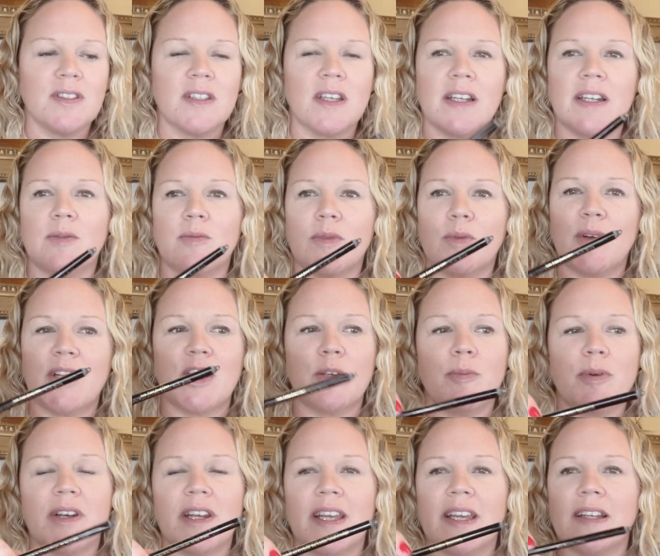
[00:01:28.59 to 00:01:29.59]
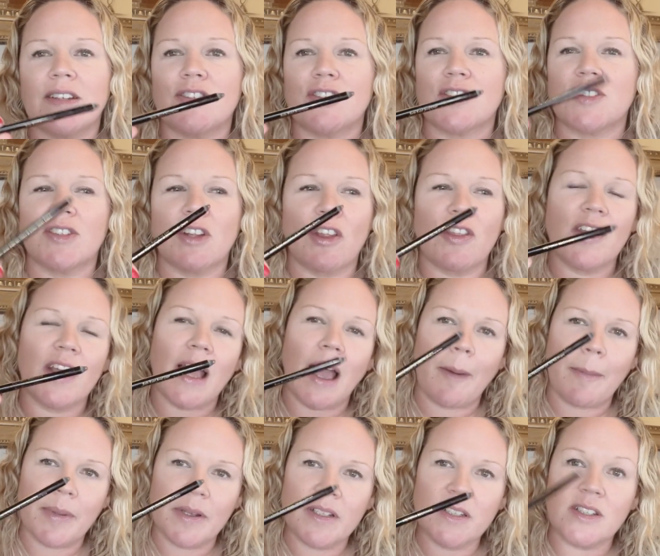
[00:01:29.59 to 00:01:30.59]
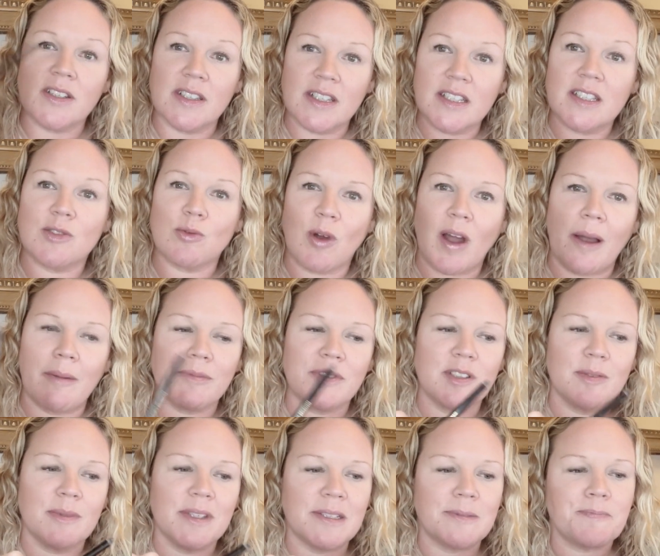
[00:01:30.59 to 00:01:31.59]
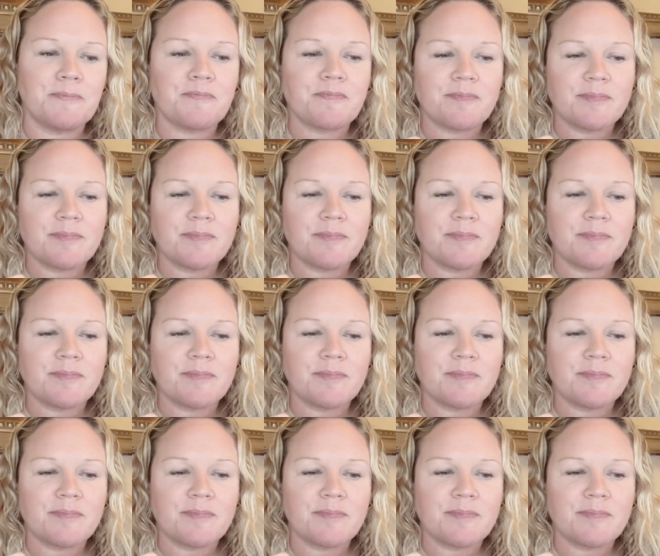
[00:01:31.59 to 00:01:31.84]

and when you put it in, just nothing happened, and this is what happened to me.